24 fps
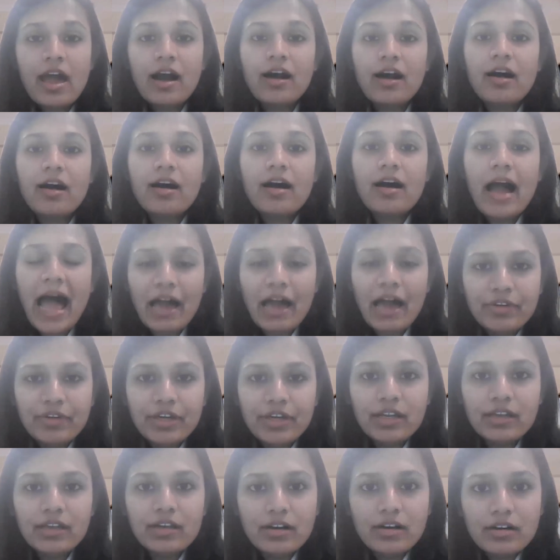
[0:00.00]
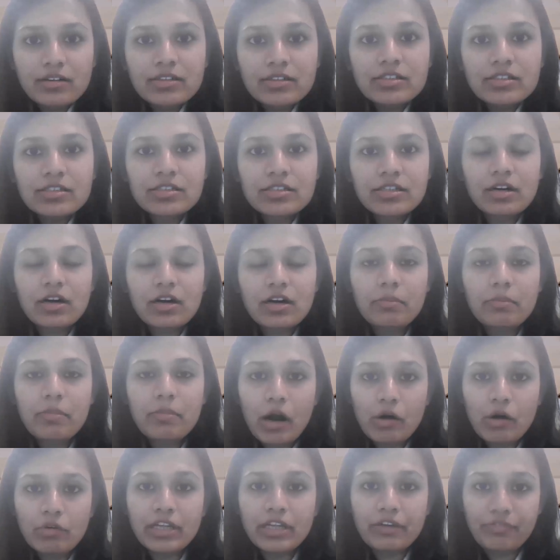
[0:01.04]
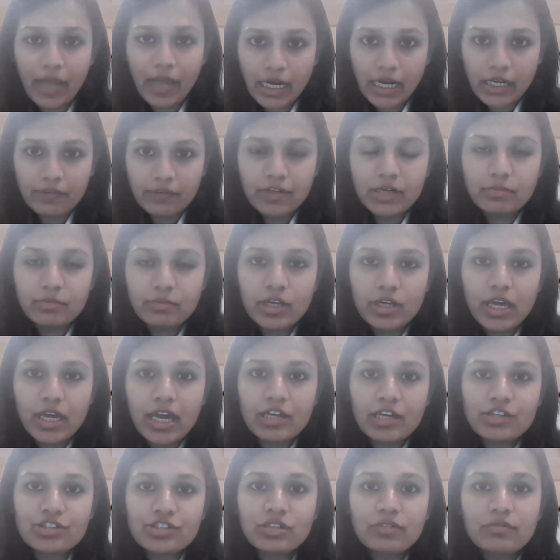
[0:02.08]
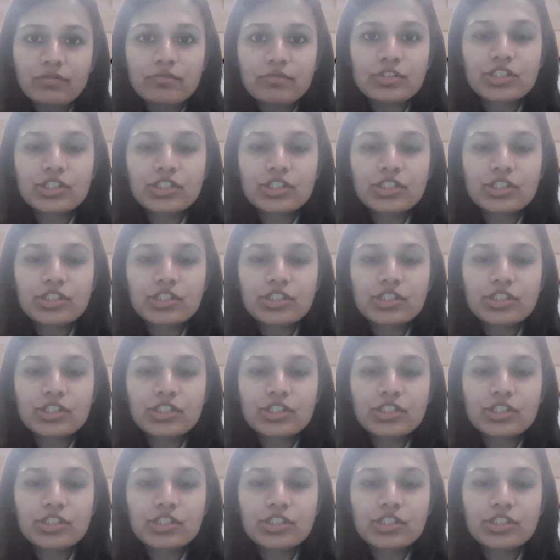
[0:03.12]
Having learned about effective communication,